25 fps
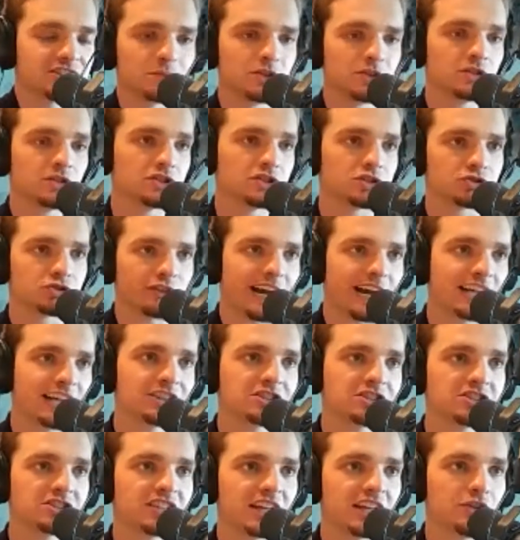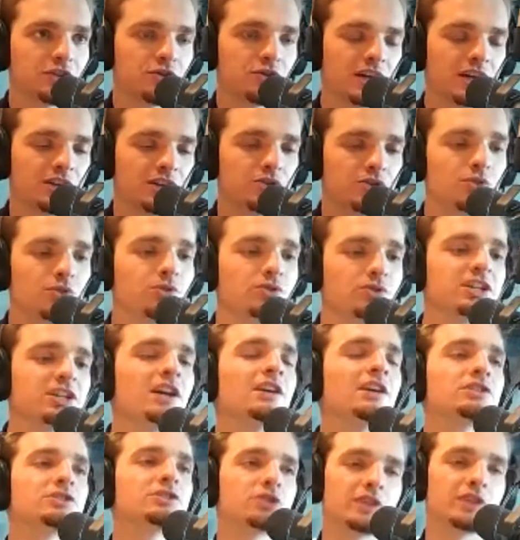good strategies that you can use
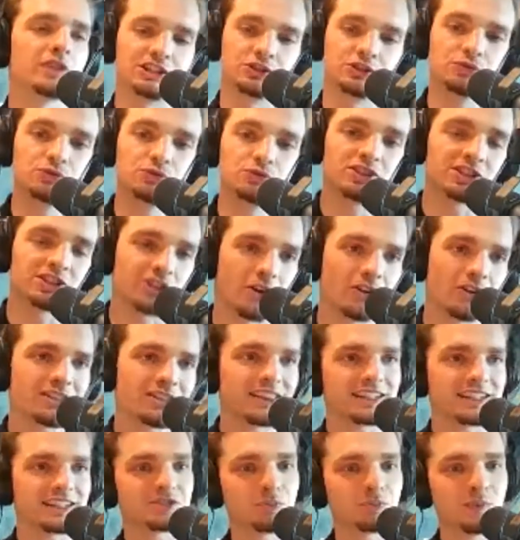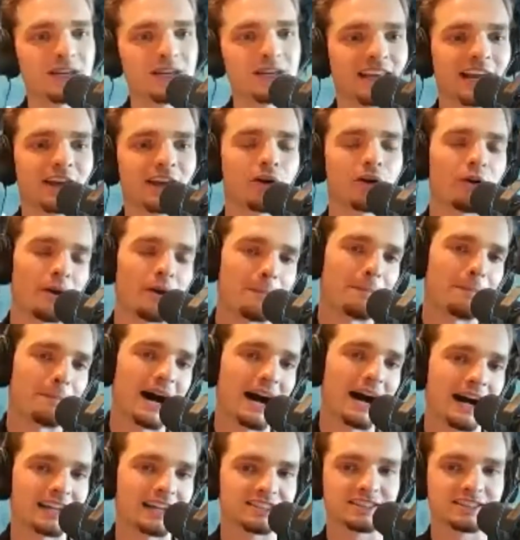so that you start this weekend on a
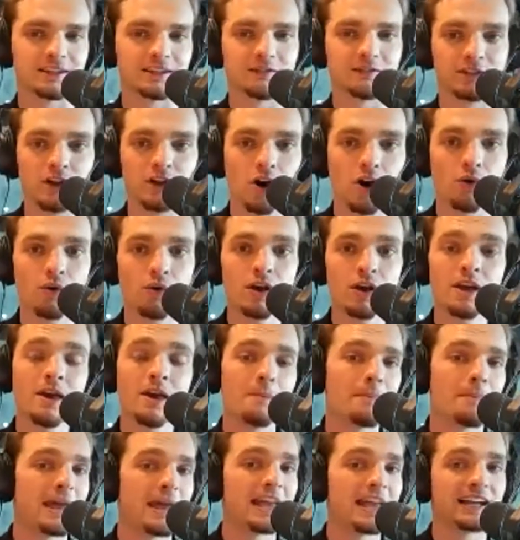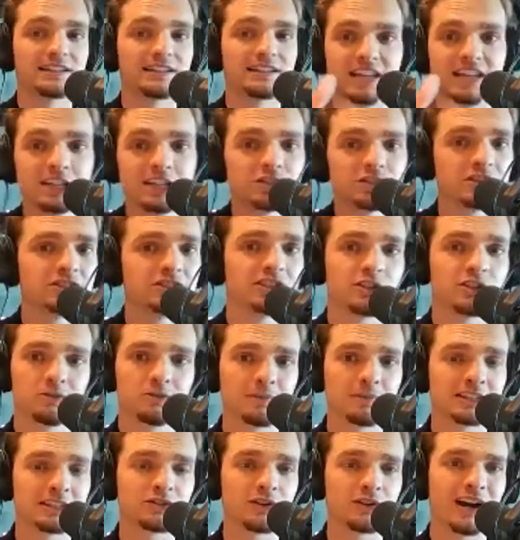positive note, paying attention to your
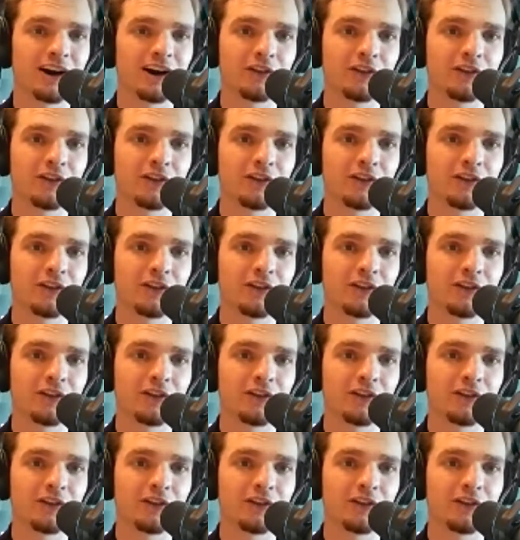mental health